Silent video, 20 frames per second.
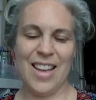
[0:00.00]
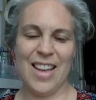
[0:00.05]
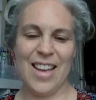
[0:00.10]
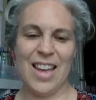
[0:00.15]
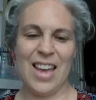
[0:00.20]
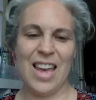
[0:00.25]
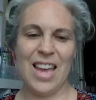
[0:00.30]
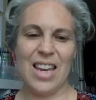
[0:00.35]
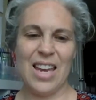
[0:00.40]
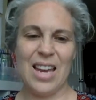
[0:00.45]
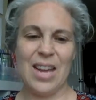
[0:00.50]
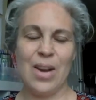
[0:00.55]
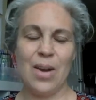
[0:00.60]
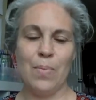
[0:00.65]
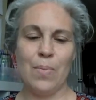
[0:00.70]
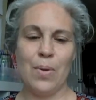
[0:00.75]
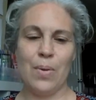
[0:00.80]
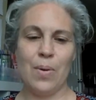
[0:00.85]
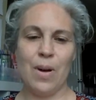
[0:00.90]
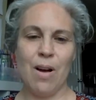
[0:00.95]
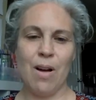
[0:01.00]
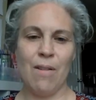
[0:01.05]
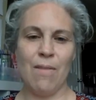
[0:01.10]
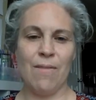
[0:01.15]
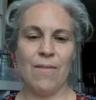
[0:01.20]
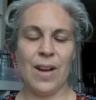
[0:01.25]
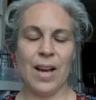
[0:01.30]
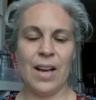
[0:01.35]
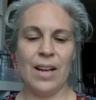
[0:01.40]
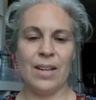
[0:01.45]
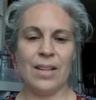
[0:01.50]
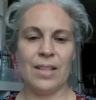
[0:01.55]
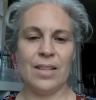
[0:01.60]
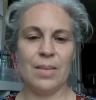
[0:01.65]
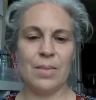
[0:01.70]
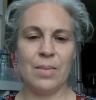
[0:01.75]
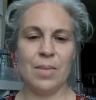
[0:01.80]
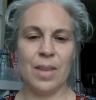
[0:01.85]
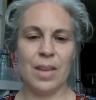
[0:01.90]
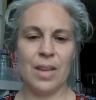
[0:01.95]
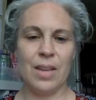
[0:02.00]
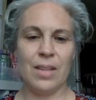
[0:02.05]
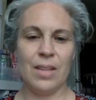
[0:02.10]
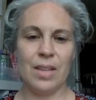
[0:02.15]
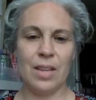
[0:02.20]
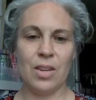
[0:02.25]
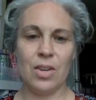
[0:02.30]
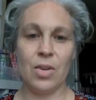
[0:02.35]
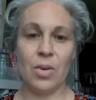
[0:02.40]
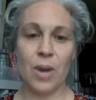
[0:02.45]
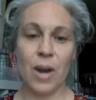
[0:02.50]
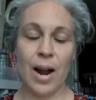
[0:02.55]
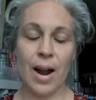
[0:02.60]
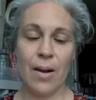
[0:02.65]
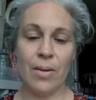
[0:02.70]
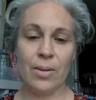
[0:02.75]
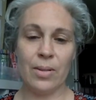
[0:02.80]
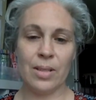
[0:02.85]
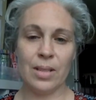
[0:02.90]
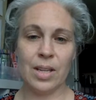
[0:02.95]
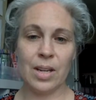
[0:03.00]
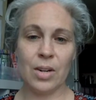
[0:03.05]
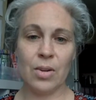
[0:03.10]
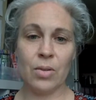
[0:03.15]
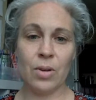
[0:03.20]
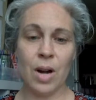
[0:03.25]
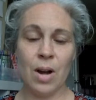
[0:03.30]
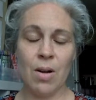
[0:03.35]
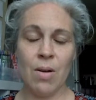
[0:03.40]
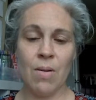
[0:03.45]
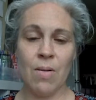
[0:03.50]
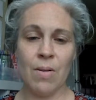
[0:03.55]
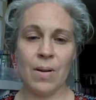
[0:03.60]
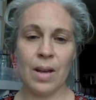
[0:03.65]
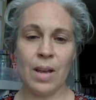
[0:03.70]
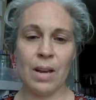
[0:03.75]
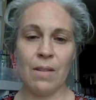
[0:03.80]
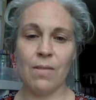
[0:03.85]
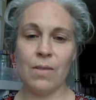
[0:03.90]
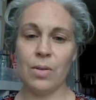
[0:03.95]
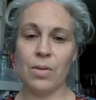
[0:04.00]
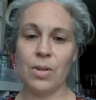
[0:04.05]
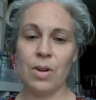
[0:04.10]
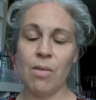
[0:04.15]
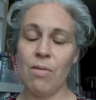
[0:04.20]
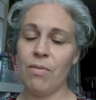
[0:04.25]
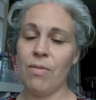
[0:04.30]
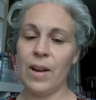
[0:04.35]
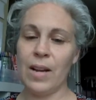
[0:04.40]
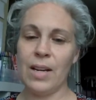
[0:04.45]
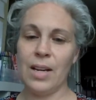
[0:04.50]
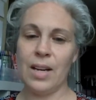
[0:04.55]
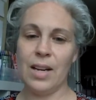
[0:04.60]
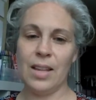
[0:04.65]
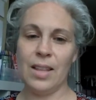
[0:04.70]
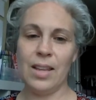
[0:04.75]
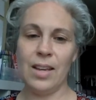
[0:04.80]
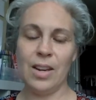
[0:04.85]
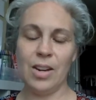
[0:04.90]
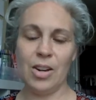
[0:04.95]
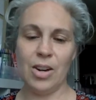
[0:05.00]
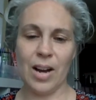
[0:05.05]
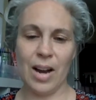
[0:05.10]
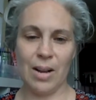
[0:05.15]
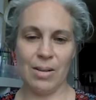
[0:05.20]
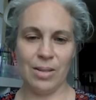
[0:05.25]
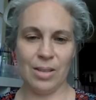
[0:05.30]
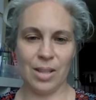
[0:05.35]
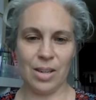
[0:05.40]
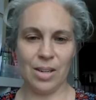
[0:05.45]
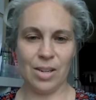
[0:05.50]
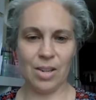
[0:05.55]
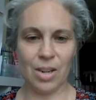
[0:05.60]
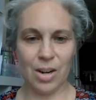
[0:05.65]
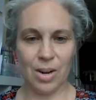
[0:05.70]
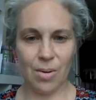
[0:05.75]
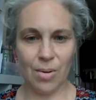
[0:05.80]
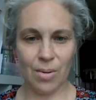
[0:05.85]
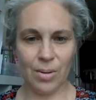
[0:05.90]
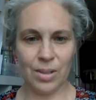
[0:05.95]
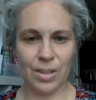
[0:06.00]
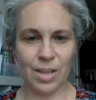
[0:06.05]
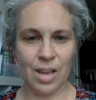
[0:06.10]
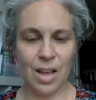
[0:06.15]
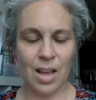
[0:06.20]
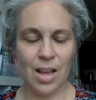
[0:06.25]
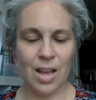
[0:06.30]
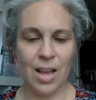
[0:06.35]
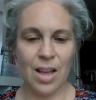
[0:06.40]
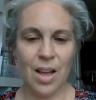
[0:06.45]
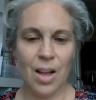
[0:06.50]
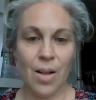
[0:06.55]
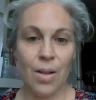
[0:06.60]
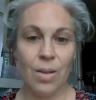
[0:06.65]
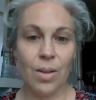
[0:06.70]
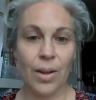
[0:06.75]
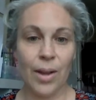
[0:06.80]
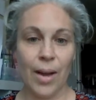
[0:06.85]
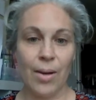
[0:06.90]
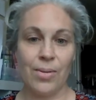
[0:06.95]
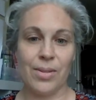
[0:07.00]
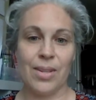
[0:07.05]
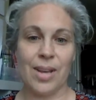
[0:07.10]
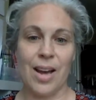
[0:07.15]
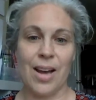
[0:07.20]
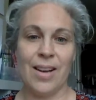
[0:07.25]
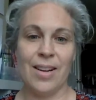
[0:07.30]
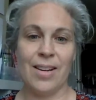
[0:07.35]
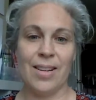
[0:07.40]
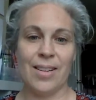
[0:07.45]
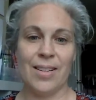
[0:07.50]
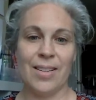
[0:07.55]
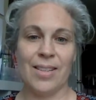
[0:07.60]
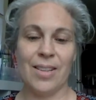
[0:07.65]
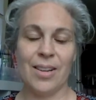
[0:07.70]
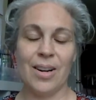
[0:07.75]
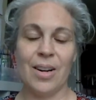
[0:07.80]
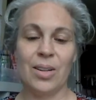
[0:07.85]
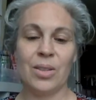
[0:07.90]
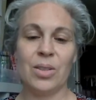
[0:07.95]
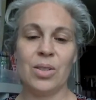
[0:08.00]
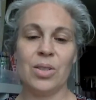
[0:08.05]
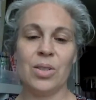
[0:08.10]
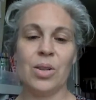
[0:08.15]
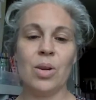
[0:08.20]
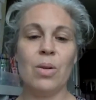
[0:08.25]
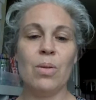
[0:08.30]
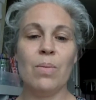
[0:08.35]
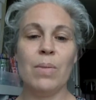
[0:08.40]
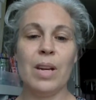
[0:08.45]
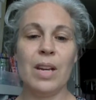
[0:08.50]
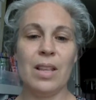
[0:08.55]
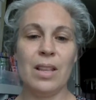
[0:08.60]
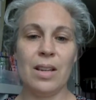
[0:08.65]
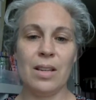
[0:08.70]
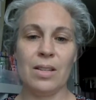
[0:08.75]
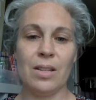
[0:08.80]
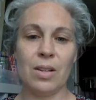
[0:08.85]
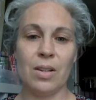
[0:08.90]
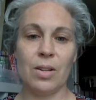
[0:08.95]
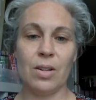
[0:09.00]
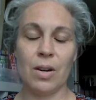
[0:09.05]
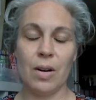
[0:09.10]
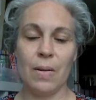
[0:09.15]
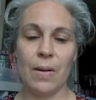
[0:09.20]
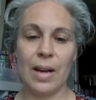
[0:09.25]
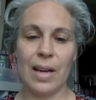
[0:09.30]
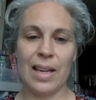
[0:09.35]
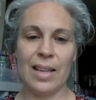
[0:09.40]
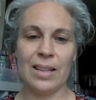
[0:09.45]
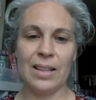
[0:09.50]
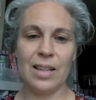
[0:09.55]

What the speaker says: And I hope you all find some things in your house that grow. And if you don't find anything in your house that grows, look outside. There are so many things that are growing.